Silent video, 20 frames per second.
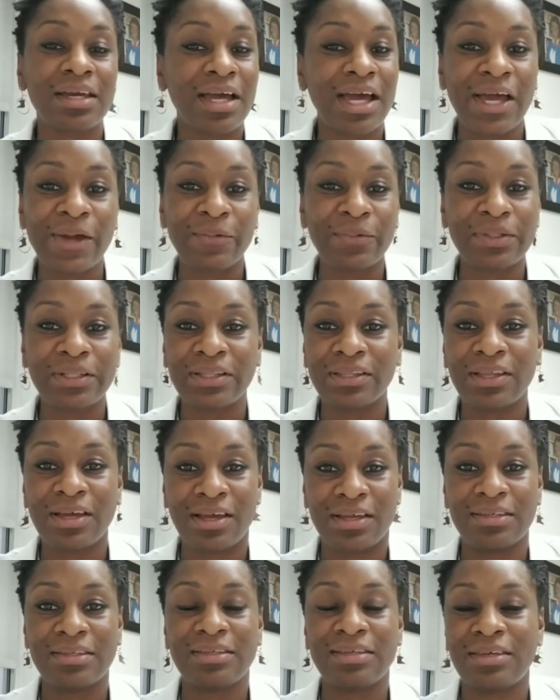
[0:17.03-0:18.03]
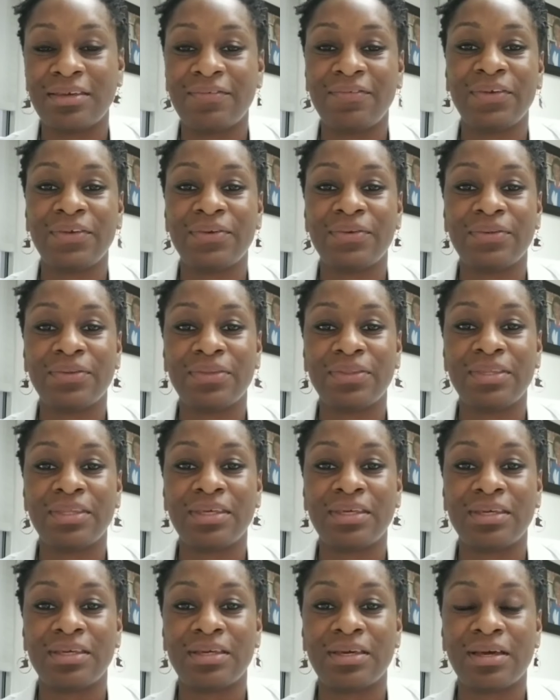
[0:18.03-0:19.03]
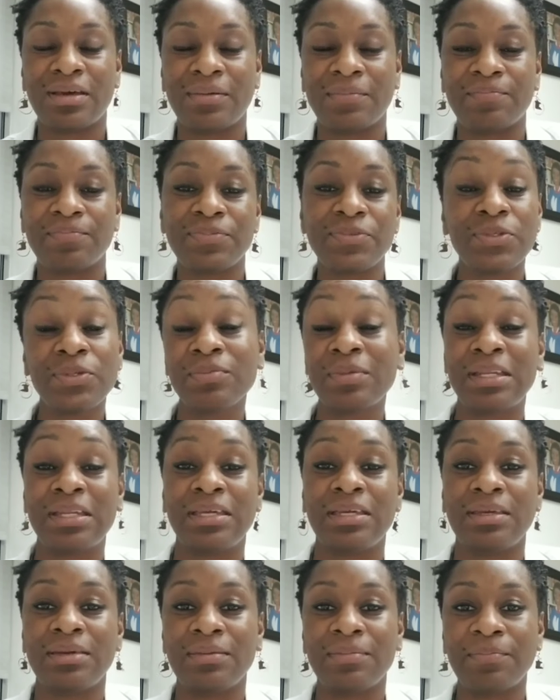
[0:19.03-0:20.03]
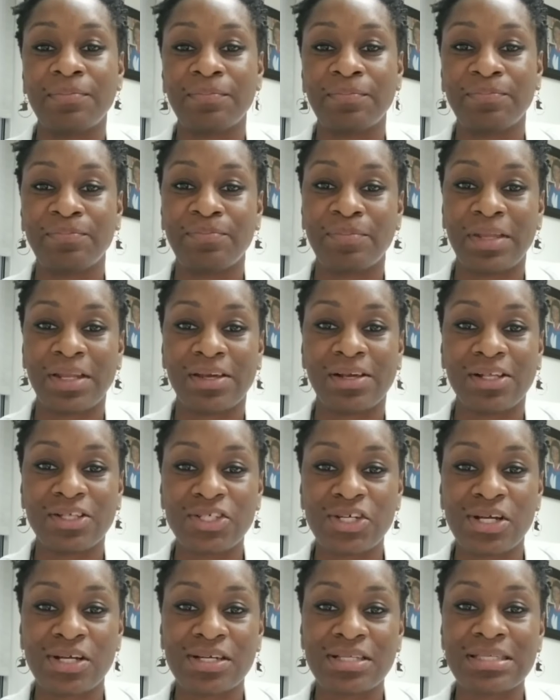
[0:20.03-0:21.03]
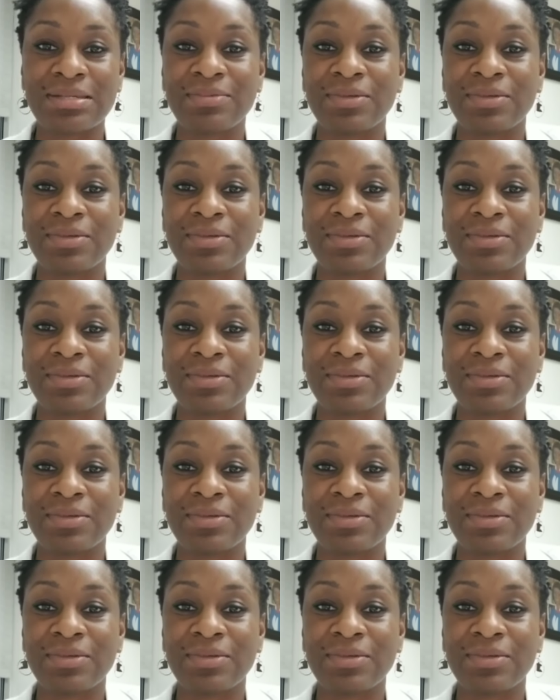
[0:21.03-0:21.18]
I will not give you the too many medical jargons.